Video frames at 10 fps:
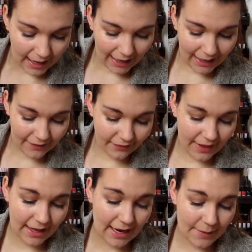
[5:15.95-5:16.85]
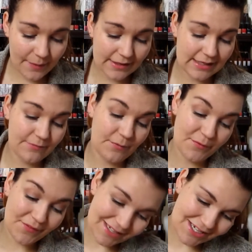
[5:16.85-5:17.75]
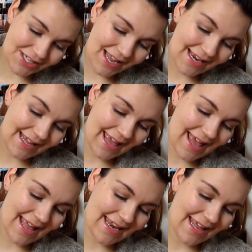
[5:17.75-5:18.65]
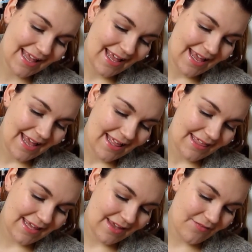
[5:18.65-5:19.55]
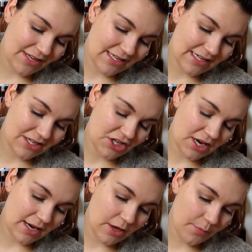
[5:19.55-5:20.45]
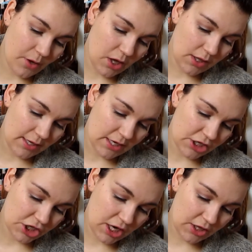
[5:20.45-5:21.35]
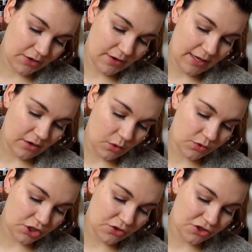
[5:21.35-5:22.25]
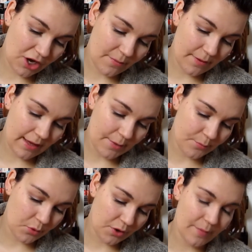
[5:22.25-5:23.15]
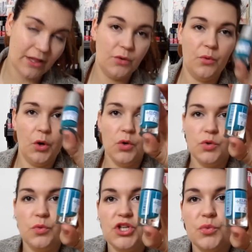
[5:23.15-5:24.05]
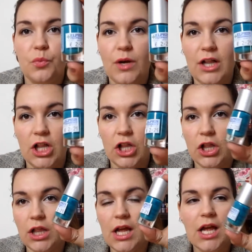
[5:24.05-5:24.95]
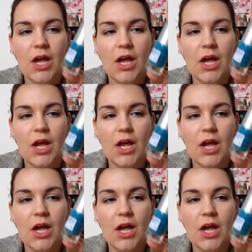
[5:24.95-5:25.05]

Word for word: And then I picked up from the Vintage line again, the Vintage Nail Polish color in O2 Shopping and Portobello Road, which will,